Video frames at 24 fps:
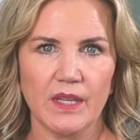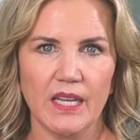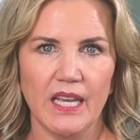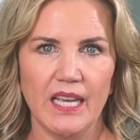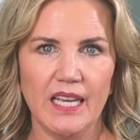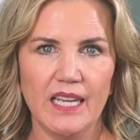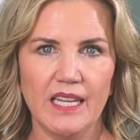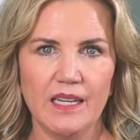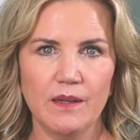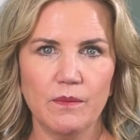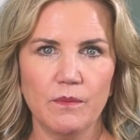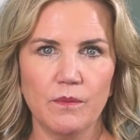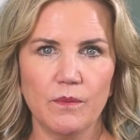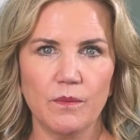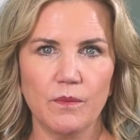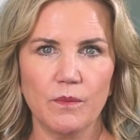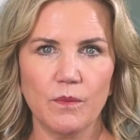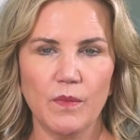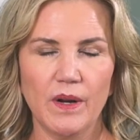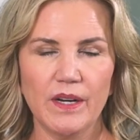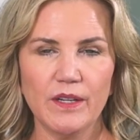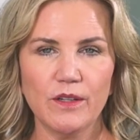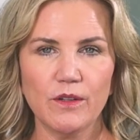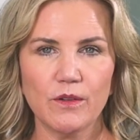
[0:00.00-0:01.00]
And
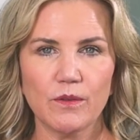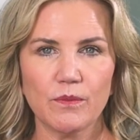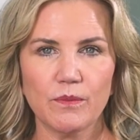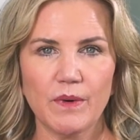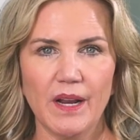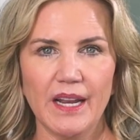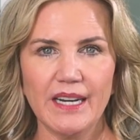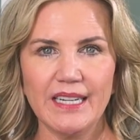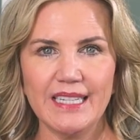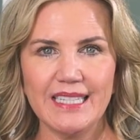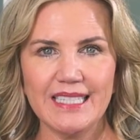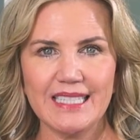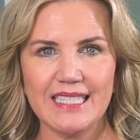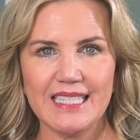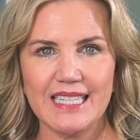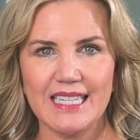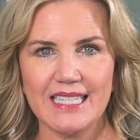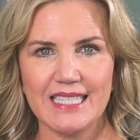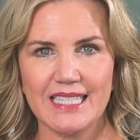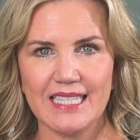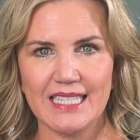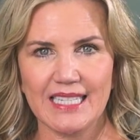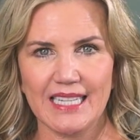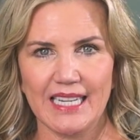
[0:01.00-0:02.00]
when you're ready
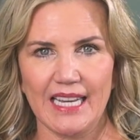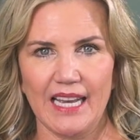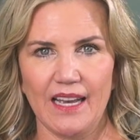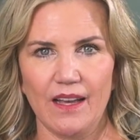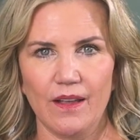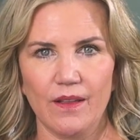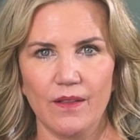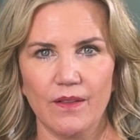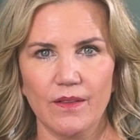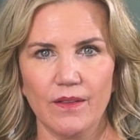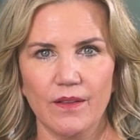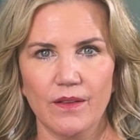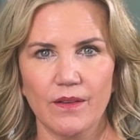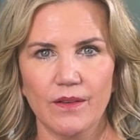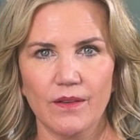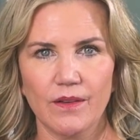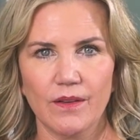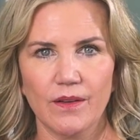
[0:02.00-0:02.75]
to scale